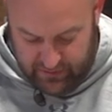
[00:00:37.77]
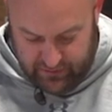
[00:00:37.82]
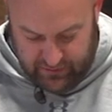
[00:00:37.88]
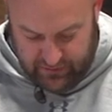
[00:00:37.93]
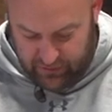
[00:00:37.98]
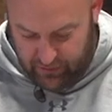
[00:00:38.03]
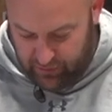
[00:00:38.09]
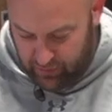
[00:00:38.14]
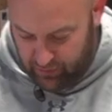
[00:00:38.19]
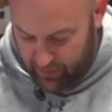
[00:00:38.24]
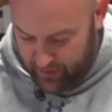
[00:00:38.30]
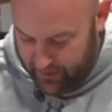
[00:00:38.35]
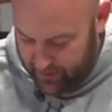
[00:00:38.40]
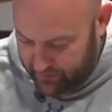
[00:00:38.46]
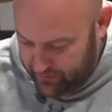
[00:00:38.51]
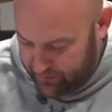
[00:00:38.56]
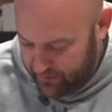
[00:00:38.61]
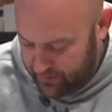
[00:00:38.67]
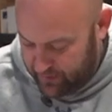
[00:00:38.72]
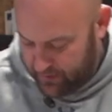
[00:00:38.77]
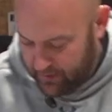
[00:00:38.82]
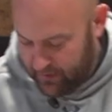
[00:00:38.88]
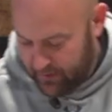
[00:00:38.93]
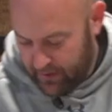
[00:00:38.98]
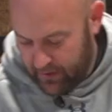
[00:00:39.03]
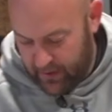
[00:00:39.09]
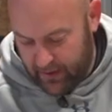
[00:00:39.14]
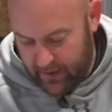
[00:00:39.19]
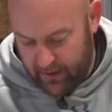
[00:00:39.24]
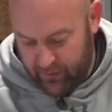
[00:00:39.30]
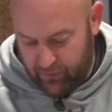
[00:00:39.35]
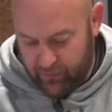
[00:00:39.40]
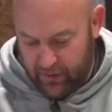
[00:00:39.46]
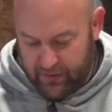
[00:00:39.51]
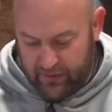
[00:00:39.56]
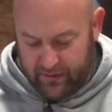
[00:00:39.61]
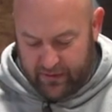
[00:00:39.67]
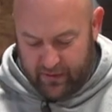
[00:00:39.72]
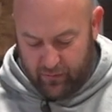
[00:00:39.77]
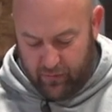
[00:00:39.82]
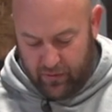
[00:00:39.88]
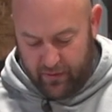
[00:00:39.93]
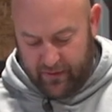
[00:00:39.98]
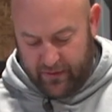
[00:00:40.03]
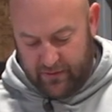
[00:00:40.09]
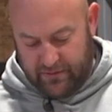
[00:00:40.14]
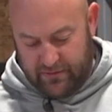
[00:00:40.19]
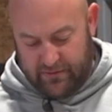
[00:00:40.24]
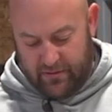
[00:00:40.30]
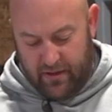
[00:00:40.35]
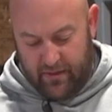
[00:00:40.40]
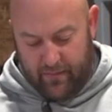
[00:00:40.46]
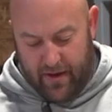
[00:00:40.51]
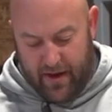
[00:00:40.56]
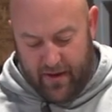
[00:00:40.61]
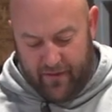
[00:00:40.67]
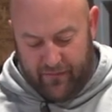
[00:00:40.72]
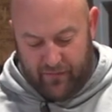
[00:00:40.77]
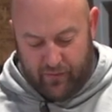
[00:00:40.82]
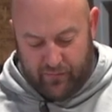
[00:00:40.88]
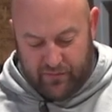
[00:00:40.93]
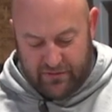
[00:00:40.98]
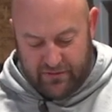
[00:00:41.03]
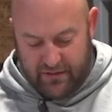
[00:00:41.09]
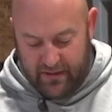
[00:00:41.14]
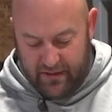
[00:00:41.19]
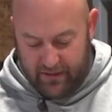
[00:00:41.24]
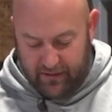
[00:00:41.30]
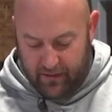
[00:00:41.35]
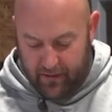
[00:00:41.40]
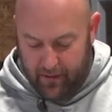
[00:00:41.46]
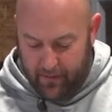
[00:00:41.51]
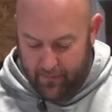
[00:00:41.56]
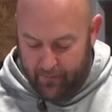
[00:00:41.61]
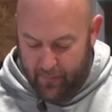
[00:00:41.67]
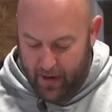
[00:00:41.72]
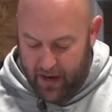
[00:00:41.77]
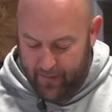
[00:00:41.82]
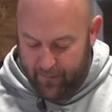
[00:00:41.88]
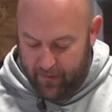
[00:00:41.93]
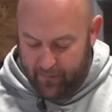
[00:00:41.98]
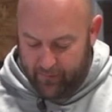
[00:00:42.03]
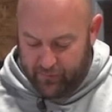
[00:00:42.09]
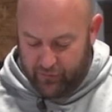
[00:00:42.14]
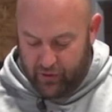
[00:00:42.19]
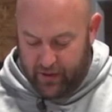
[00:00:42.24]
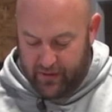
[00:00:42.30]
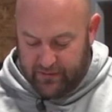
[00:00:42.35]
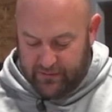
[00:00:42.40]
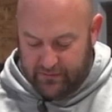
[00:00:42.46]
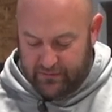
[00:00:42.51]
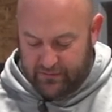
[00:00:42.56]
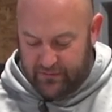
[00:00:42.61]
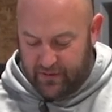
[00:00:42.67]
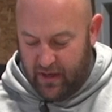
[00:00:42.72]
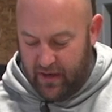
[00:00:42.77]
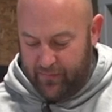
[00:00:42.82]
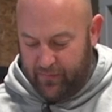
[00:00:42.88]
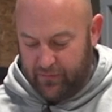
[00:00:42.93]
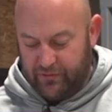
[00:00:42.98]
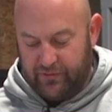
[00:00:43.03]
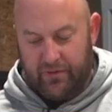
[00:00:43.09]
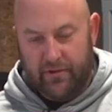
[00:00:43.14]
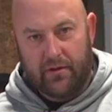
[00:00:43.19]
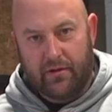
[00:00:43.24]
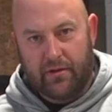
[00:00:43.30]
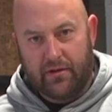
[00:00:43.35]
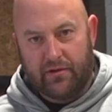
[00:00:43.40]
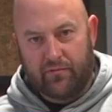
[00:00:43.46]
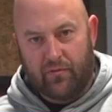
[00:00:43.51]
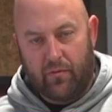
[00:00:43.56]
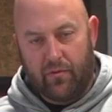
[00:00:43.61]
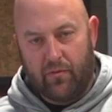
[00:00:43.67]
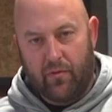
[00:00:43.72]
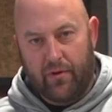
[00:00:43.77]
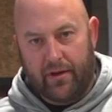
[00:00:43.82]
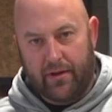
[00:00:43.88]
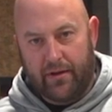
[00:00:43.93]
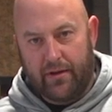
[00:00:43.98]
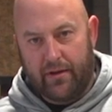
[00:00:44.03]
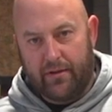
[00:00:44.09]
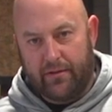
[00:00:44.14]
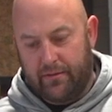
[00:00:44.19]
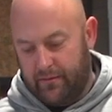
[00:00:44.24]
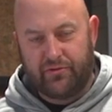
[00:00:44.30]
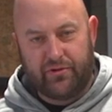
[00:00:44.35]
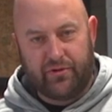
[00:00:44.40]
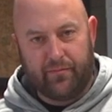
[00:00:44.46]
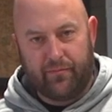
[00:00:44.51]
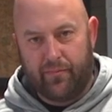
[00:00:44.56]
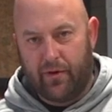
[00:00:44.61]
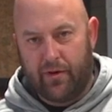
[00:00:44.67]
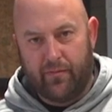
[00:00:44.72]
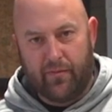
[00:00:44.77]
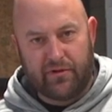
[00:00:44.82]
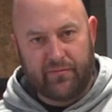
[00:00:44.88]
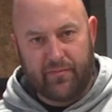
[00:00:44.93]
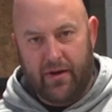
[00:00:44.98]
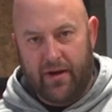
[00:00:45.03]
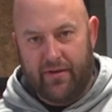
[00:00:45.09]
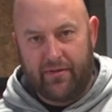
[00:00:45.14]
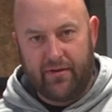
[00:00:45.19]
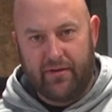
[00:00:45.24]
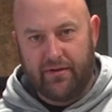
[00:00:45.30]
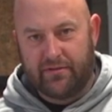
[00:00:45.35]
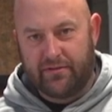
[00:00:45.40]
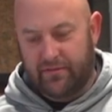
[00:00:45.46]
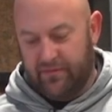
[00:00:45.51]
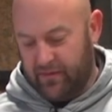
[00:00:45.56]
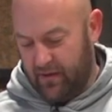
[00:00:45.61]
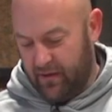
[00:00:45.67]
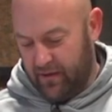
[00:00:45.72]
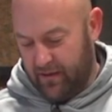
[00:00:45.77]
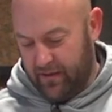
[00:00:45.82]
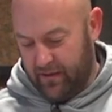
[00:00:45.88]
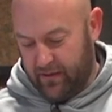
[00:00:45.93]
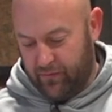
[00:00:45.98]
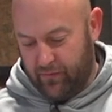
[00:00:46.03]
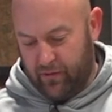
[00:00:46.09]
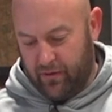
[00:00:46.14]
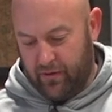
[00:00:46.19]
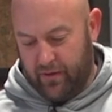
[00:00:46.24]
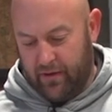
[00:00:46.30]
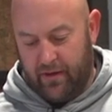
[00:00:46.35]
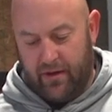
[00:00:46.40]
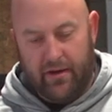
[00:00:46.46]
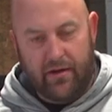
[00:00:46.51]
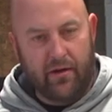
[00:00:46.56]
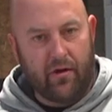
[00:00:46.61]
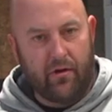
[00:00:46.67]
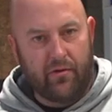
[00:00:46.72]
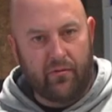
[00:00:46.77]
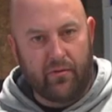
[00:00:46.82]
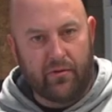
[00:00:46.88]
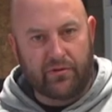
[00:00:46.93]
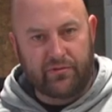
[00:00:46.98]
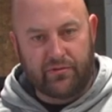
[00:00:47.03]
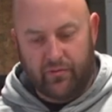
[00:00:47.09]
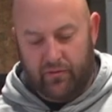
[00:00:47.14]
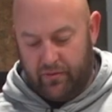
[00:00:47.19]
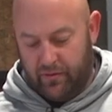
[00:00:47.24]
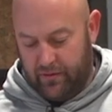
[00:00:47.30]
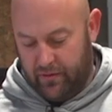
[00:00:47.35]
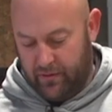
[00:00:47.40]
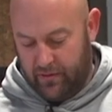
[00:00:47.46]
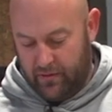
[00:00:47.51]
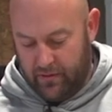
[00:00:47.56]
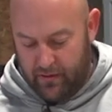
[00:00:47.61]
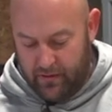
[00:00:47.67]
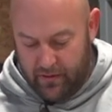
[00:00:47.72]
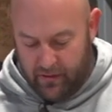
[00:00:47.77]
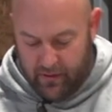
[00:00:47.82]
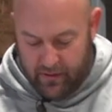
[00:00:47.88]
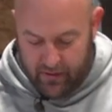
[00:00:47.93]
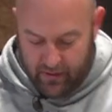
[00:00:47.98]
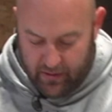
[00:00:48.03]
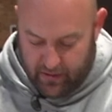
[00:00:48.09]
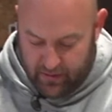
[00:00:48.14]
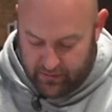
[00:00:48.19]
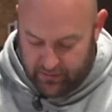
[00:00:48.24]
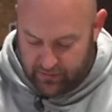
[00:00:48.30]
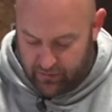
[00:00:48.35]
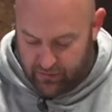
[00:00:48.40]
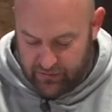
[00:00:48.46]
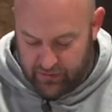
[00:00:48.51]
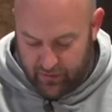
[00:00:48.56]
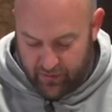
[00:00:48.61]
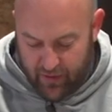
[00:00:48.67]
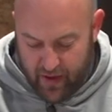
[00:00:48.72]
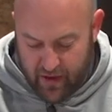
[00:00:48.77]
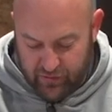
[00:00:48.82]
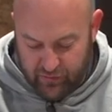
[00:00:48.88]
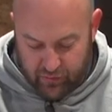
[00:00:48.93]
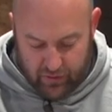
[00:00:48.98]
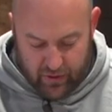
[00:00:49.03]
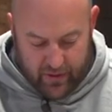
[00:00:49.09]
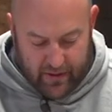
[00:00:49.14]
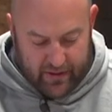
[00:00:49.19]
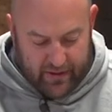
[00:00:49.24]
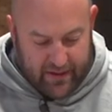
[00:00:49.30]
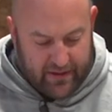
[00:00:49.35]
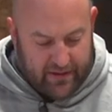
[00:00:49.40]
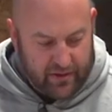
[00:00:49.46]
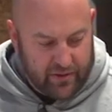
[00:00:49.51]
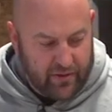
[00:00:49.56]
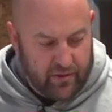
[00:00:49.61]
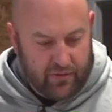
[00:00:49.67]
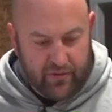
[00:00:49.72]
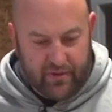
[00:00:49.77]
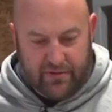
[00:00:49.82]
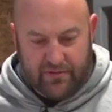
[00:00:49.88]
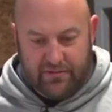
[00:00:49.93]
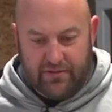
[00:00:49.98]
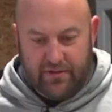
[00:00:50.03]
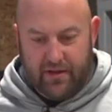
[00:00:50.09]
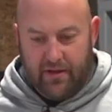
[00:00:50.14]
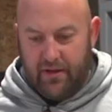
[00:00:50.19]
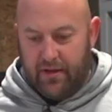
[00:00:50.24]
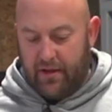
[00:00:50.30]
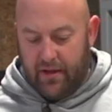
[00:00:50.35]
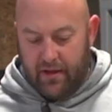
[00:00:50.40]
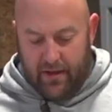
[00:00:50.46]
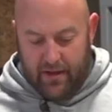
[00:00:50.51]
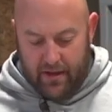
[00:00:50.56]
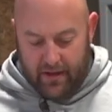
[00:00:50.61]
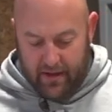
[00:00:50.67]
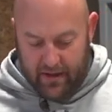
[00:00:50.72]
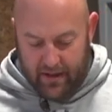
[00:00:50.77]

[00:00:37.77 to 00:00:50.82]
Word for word: circle out. And we're going to have to get one of these uh, bathroom sink pop-up drain stoppers is what we want to get. You can pretty much buy these uh, anywhere, any hardware store. Uh, so those are the things we're going to need to do this. Our finished